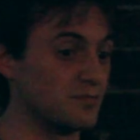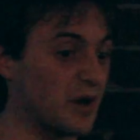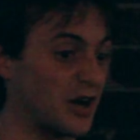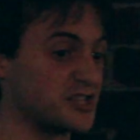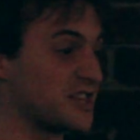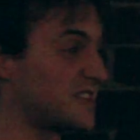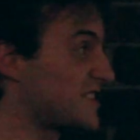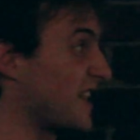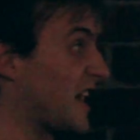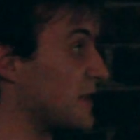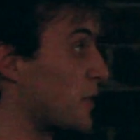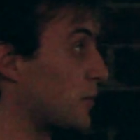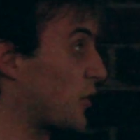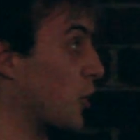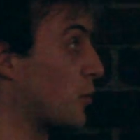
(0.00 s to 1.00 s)
budget time
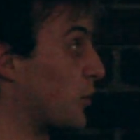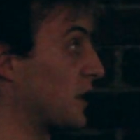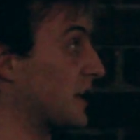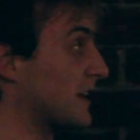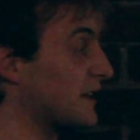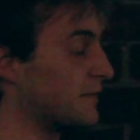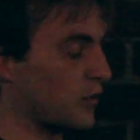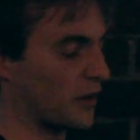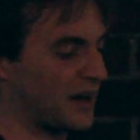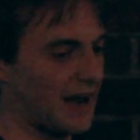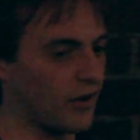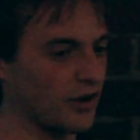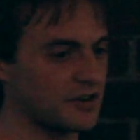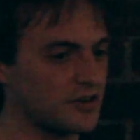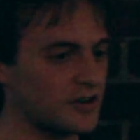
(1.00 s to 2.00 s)
appropriately for
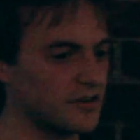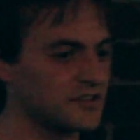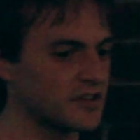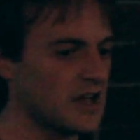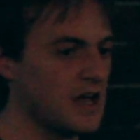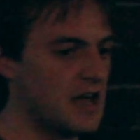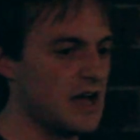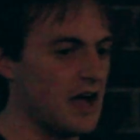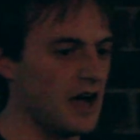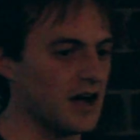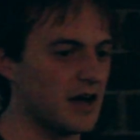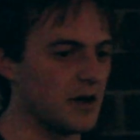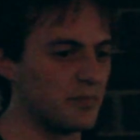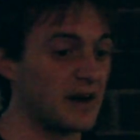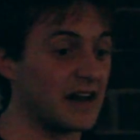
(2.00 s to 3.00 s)
characters.
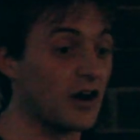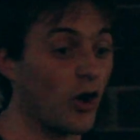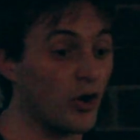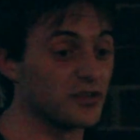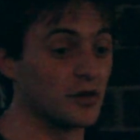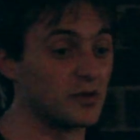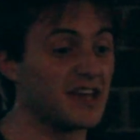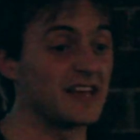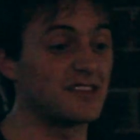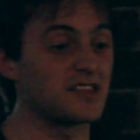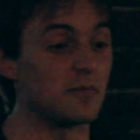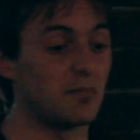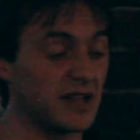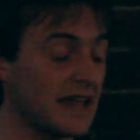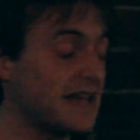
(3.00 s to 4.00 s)
But it also takes
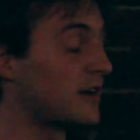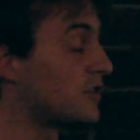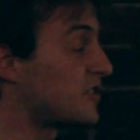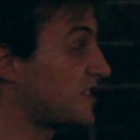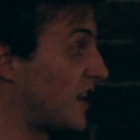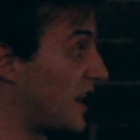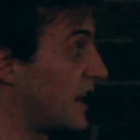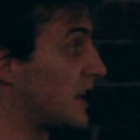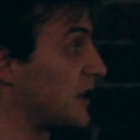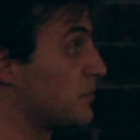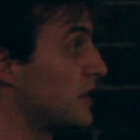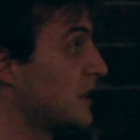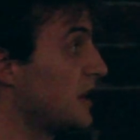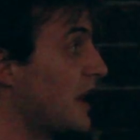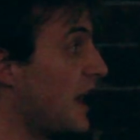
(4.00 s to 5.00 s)
the player's
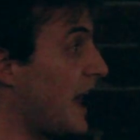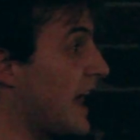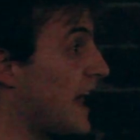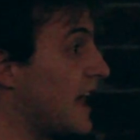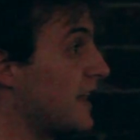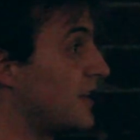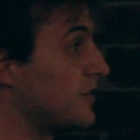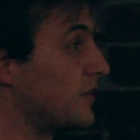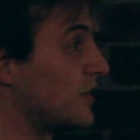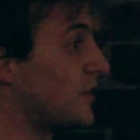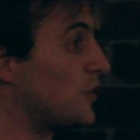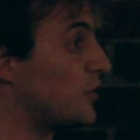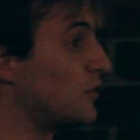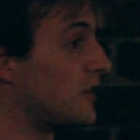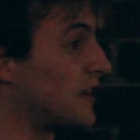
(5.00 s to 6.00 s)
time, and
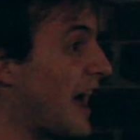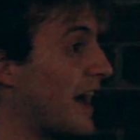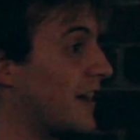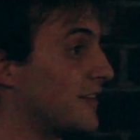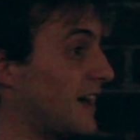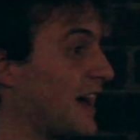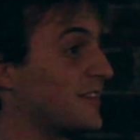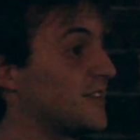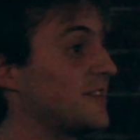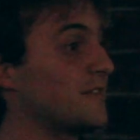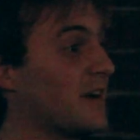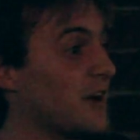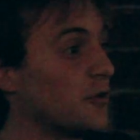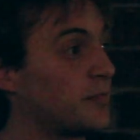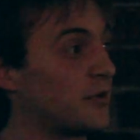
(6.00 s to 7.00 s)
you, as a
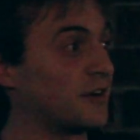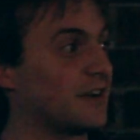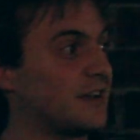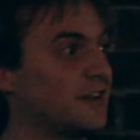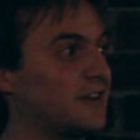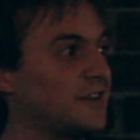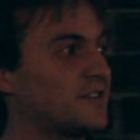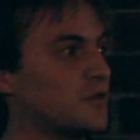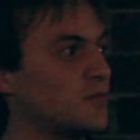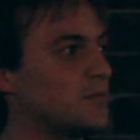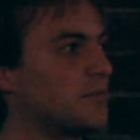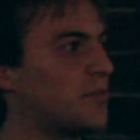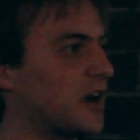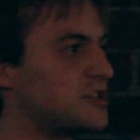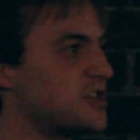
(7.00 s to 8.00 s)
developer, you need to
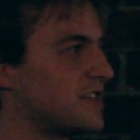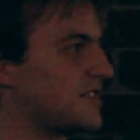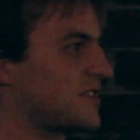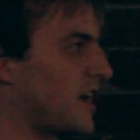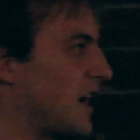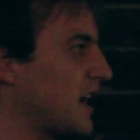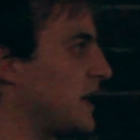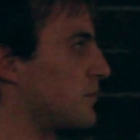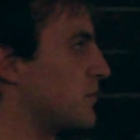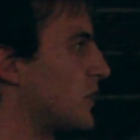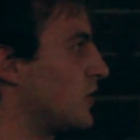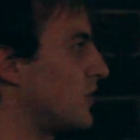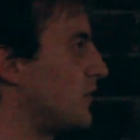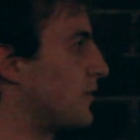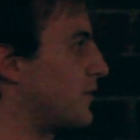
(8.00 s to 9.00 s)
budget time
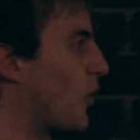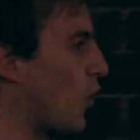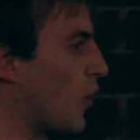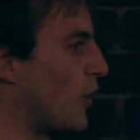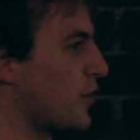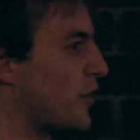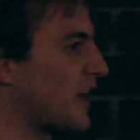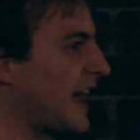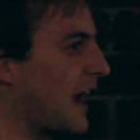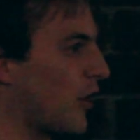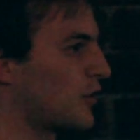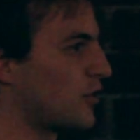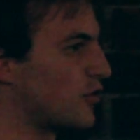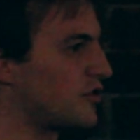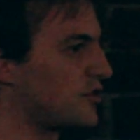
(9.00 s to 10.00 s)
for the
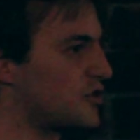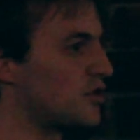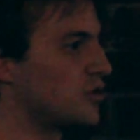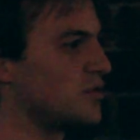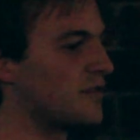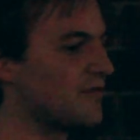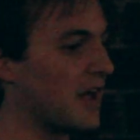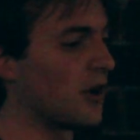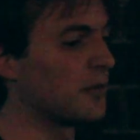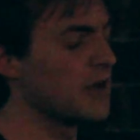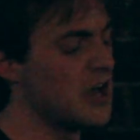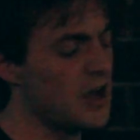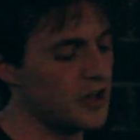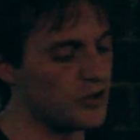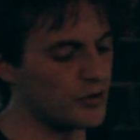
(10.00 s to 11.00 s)
characters to develop.
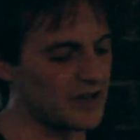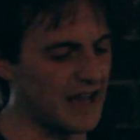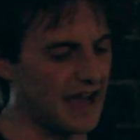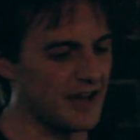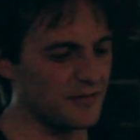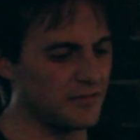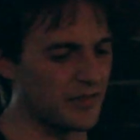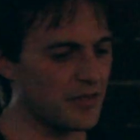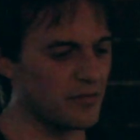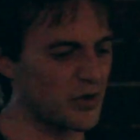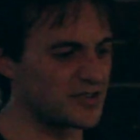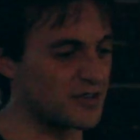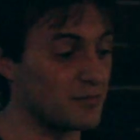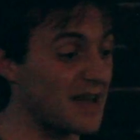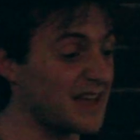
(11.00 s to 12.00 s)
You can have the
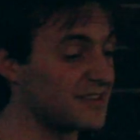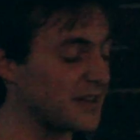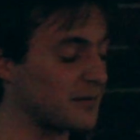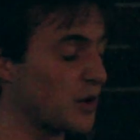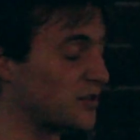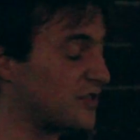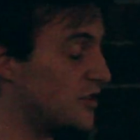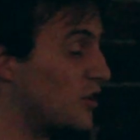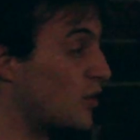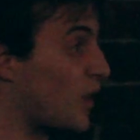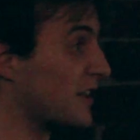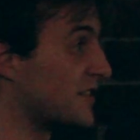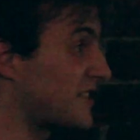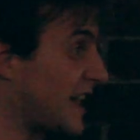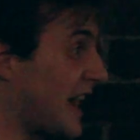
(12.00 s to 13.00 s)
most amazing, most
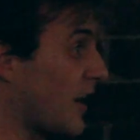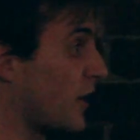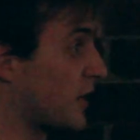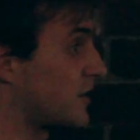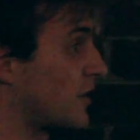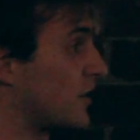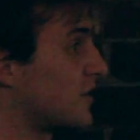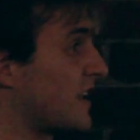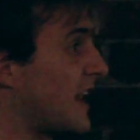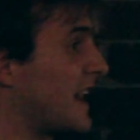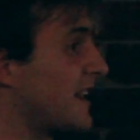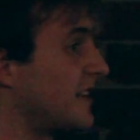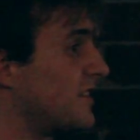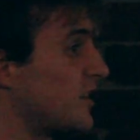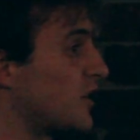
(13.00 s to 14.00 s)
nuanced characters,
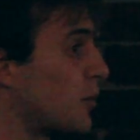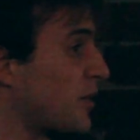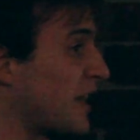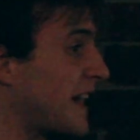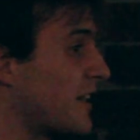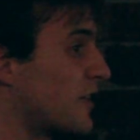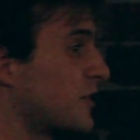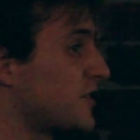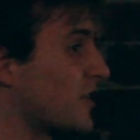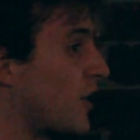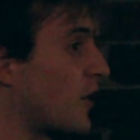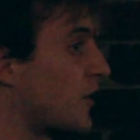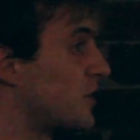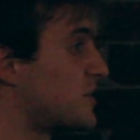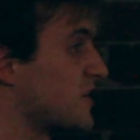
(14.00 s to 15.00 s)
and your players
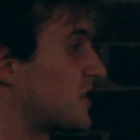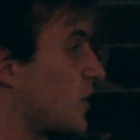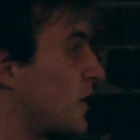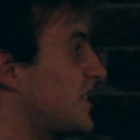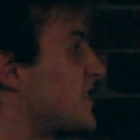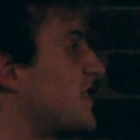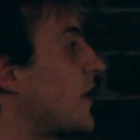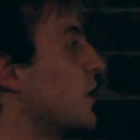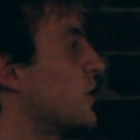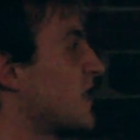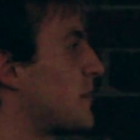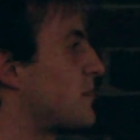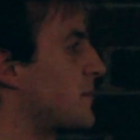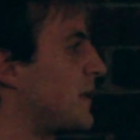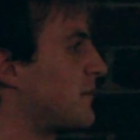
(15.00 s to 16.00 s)
are just going to
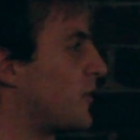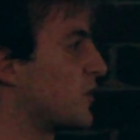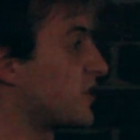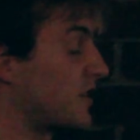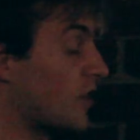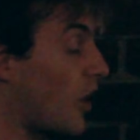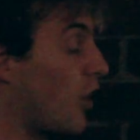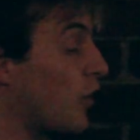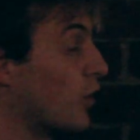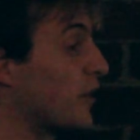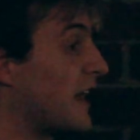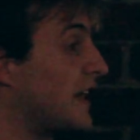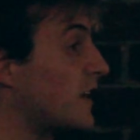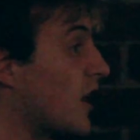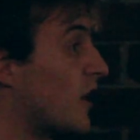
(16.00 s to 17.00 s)
stereotype them at first, because all
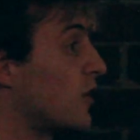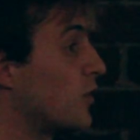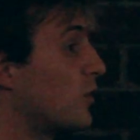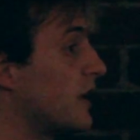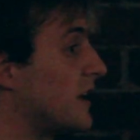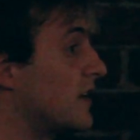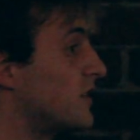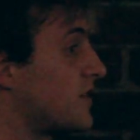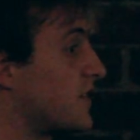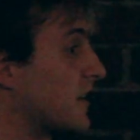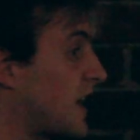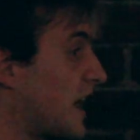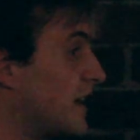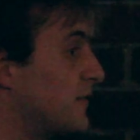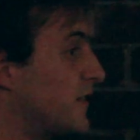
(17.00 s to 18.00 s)
they know is the
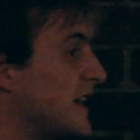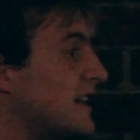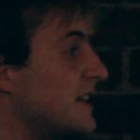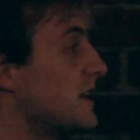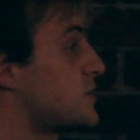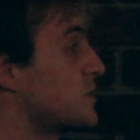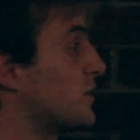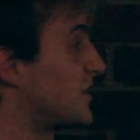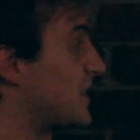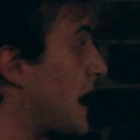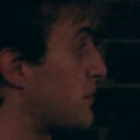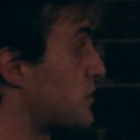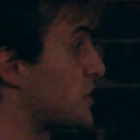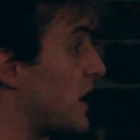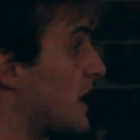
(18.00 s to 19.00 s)
kind of the initial
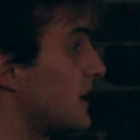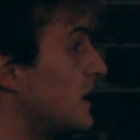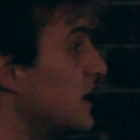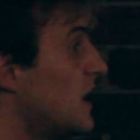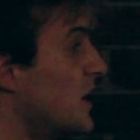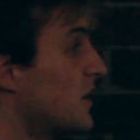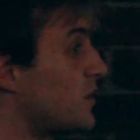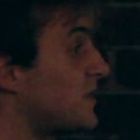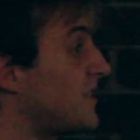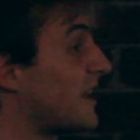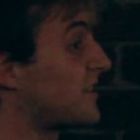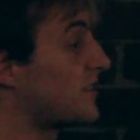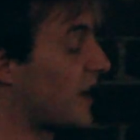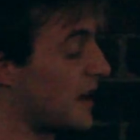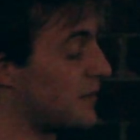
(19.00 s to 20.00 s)
snapshot. So it
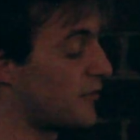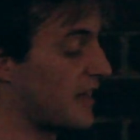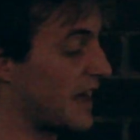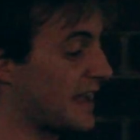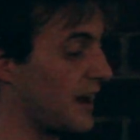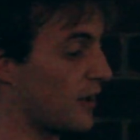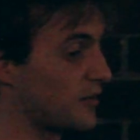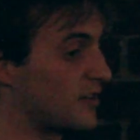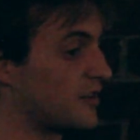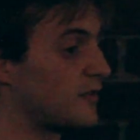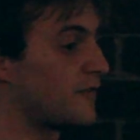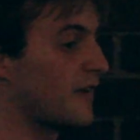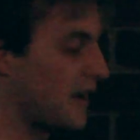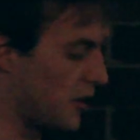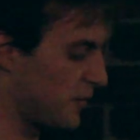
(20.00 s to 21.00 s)
takes time for that character to
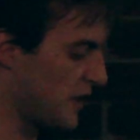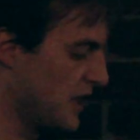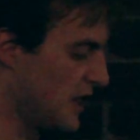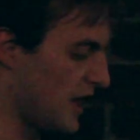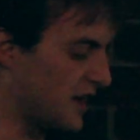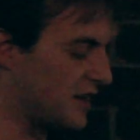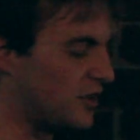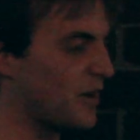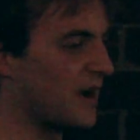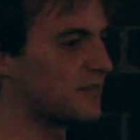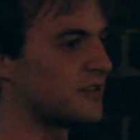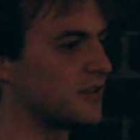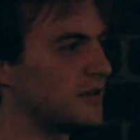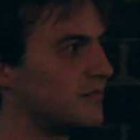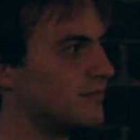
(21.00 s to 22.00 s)
develop, and you have
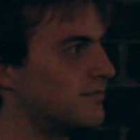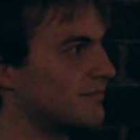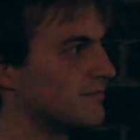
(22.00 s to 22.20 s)
to